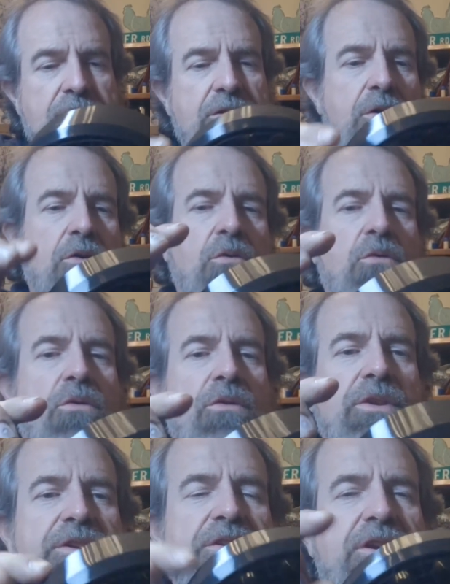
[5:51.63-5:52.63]
So
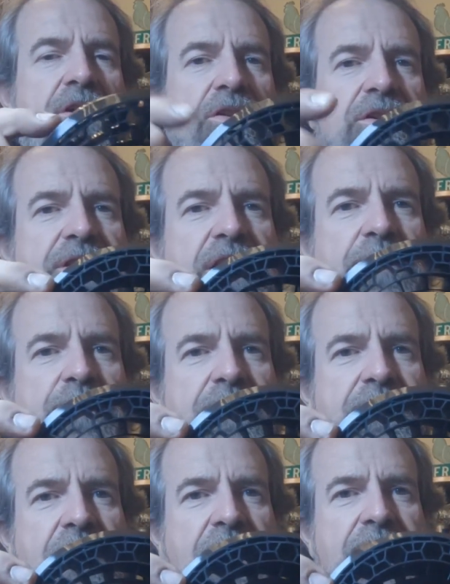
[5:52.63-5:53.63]
it's still the same
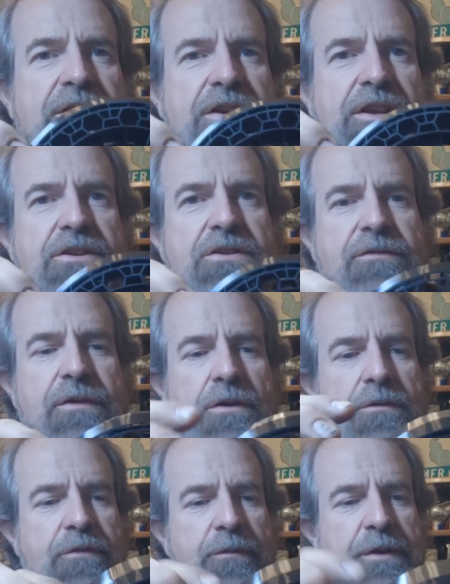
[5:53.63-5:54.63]
design, the Ninja
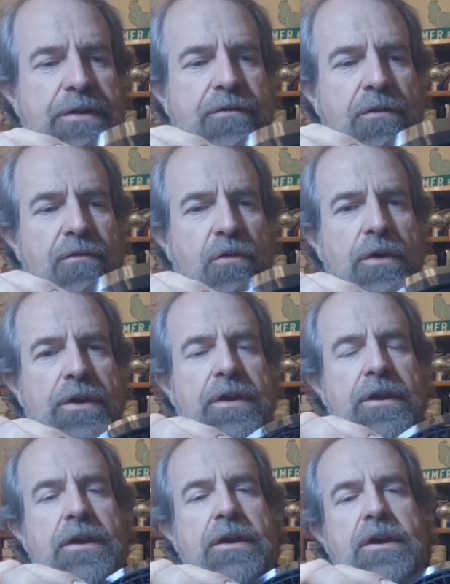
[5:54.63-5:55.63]
foam from D four forty,